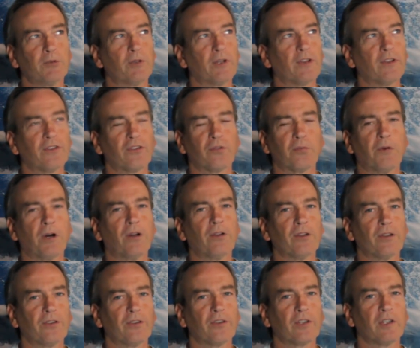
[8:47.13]
one of the
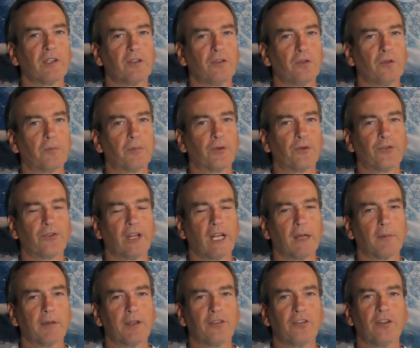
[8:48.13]
smallest that can do the most
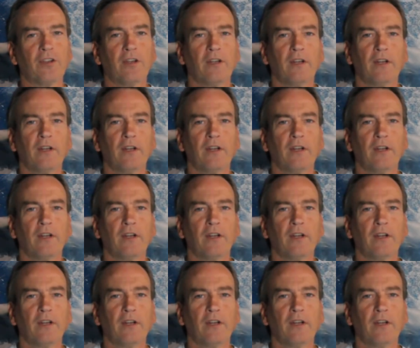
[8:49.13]
damage.